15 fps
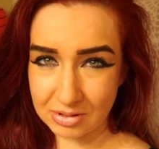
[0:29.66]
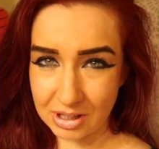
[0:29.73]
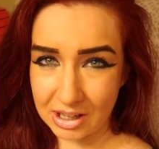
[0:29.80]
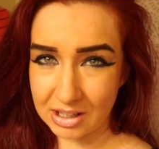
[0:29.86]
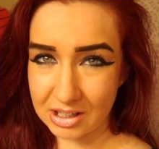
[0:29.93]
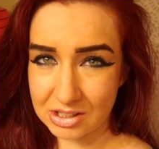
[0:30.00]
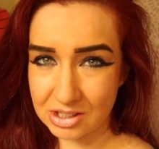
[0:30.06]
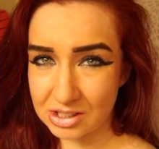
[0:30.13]

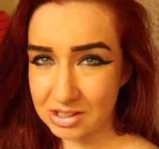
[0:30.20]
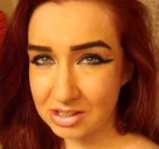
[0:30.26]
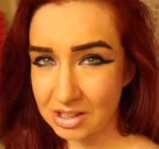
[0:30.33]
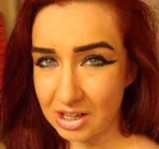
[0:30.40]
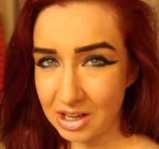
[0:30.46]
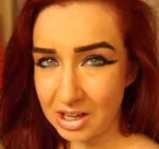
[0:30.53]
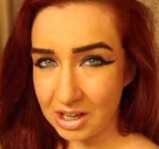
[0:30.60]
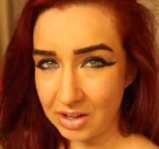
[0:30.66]
And I've
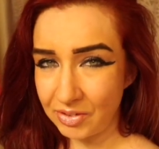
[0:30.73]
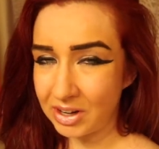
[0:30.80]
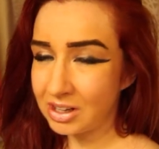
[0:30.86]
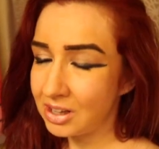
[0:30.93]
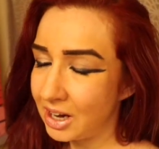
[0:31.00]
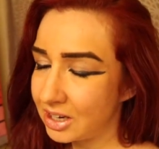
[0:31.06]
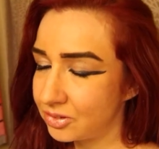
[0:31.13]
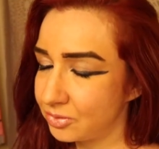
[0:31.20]
had a
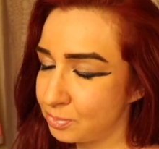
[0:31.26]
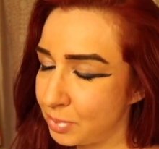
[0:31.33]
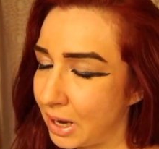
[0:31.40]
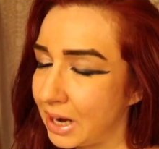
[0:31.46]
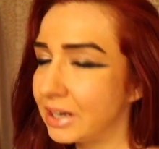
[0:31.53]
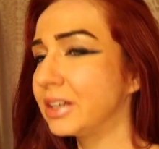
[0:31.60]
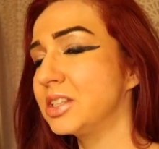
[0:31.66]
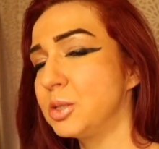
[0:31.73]
lot of
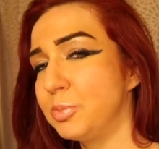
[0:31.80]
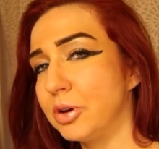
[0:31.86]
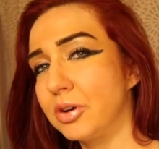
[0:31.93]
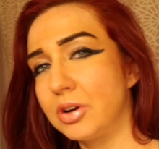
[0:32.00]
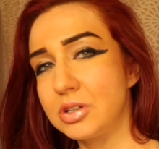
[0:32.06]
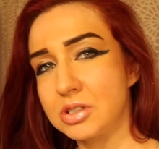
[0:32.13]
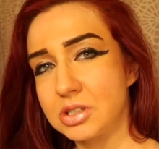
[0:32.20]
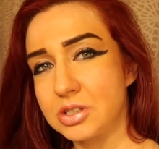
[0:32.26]
bad
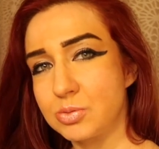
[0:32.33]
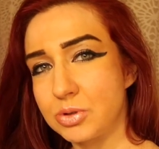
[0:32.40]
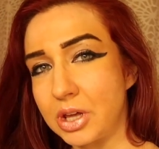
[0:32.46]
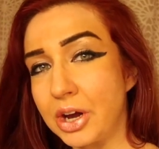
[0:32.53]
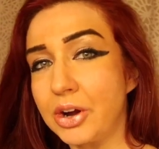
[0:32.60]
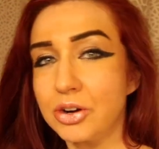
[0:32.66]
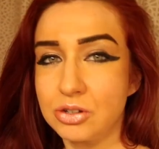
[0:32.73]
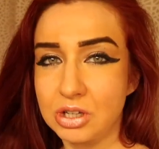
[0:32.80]
experiences with
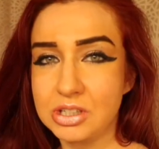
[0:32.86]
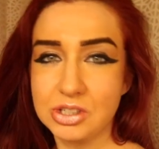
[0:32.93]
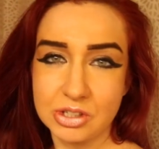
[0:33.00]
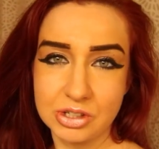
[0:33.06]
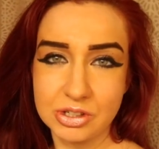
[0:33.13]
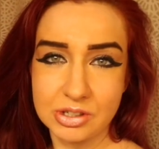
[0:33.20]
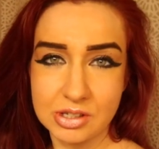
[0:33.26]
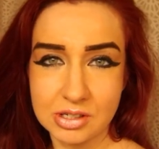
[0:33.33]

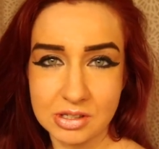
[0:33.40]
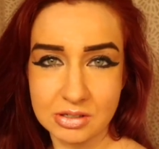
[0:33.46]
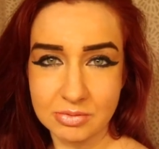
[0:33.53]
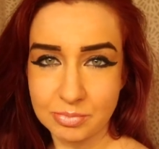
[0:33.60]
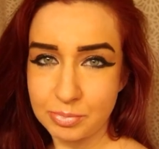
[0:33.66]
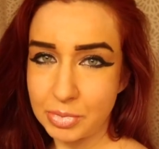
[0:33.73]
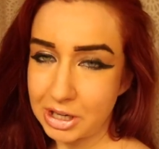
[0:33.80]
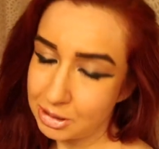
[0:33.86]
hairdressers,
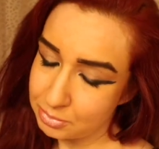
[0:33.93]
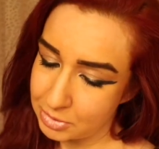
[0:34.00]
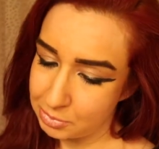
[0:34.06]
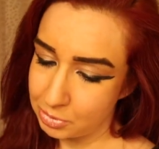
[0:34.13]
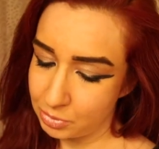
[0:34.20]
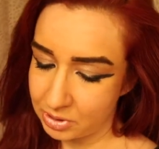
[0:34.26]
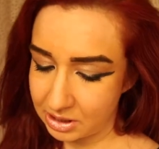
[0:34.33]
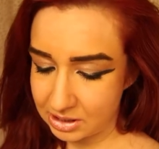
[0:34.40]
but
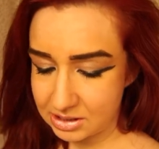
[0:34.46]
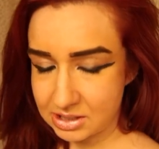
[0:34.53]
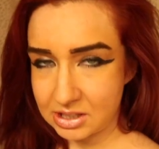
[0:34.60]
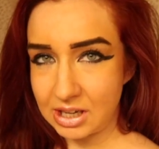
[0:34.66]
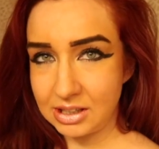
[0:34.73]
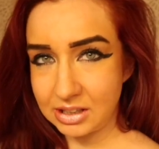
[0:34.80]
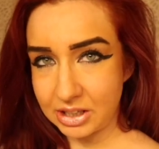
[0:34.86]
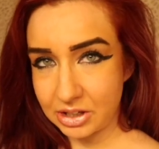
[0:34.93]
maybe we'll get into
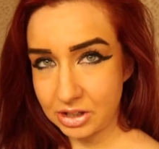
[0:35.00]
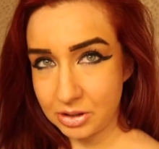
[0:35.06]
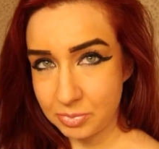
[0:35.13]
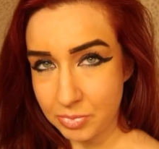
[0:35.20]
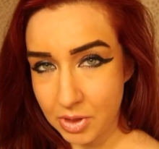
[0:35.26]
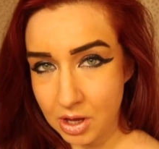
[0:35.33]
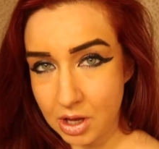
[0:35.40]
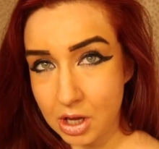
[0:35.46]
that later.
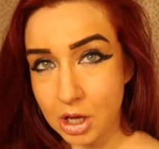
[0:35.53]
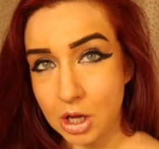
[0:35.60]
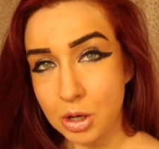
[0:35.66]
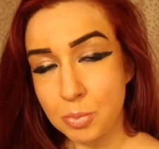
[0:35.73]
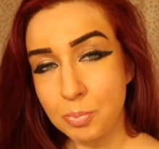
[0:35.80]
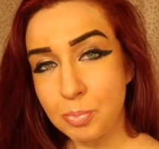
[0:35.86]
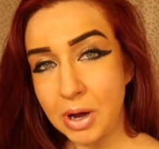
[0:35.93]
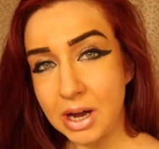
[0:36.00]

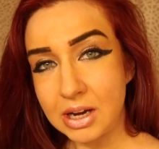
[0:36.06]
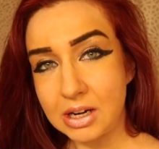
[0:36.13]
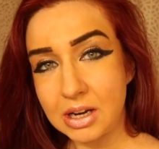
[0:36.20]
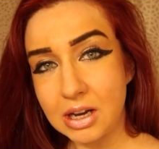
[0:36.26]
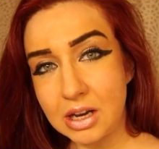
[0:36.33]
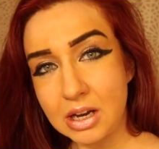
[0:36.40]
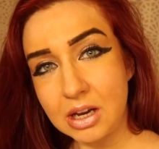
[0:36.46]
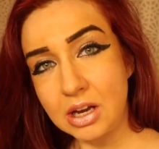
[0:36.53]
But
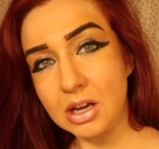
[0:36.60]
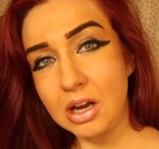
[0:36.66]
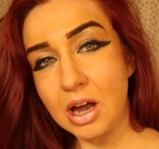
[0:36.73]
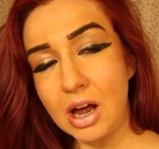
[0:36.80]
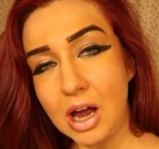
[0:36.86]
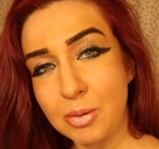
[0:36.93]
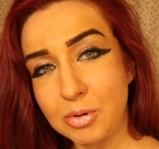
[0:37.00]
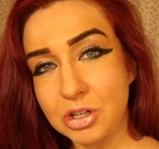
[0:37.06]

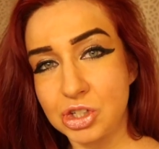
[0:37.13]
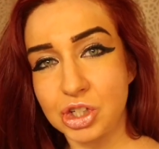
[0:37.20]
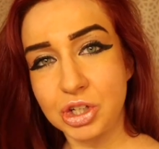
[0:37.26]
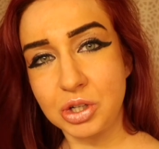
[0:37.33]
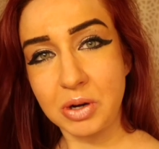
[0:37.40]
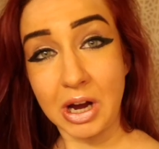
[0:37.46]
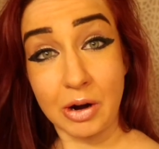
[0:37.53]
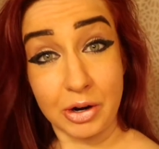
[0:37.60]
I'm gonna show
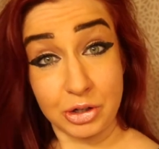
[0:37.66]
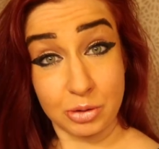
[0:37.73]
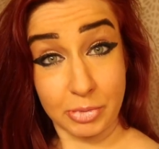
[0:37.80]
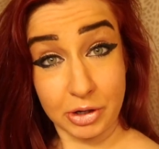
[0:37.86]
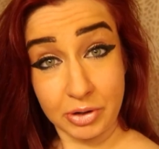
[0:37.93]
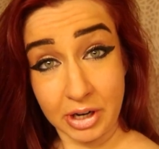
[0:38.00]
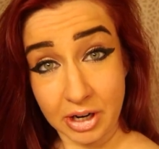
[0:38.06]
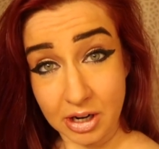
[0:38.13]
you how I do
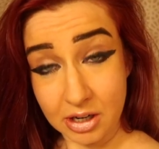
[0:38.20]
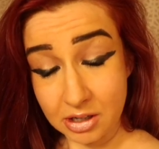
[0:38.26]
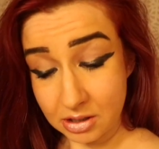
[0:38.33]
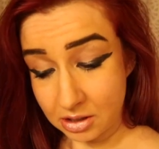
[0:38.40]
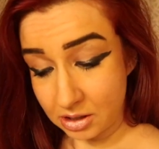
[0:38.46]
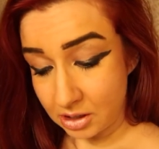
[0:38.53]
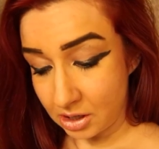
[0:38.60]
my own hair.